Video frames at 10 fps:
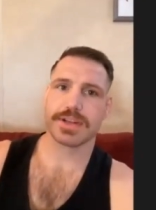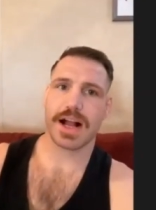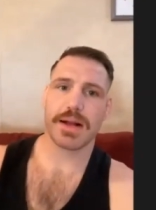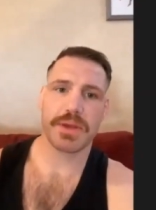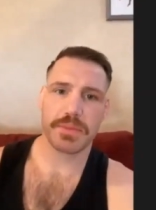
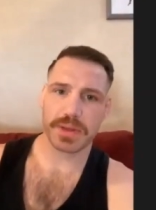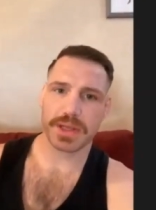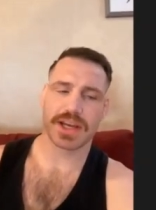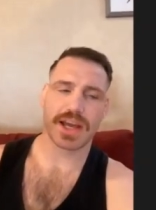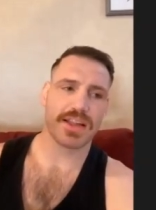I mean,
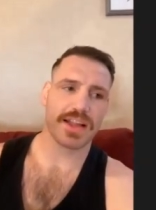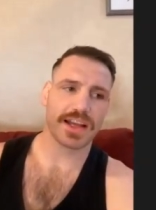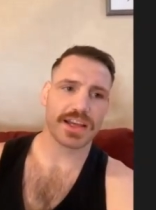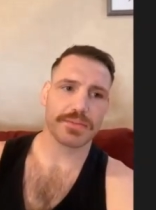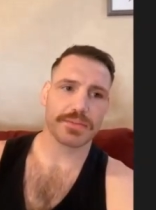beating a guy
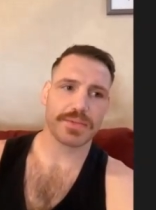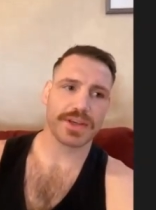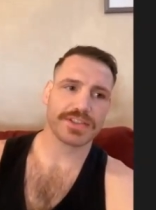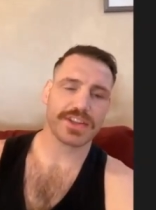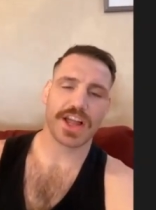like him,
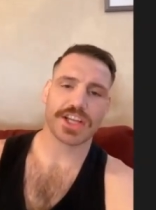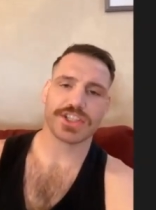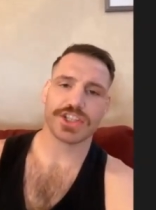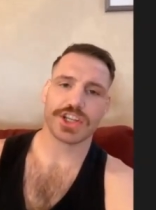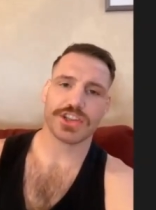he's a
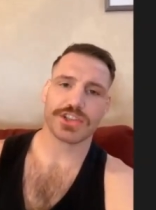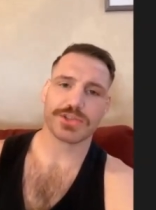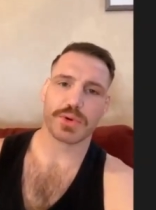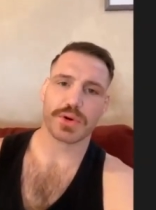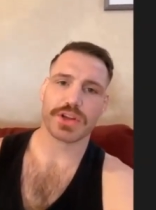legend in the
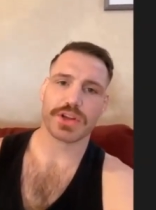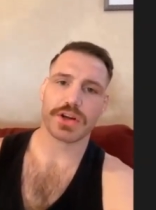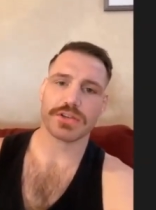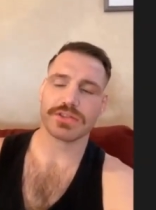sport, you know?